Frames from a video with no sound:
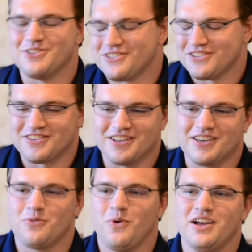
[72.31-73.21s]
it's just like,
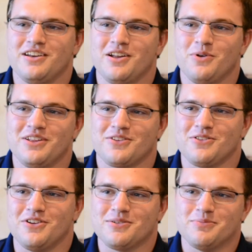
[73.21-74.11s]
why did I wait so
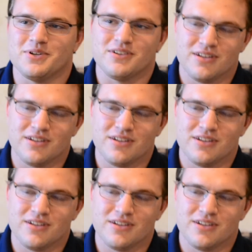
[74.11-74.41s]
long? But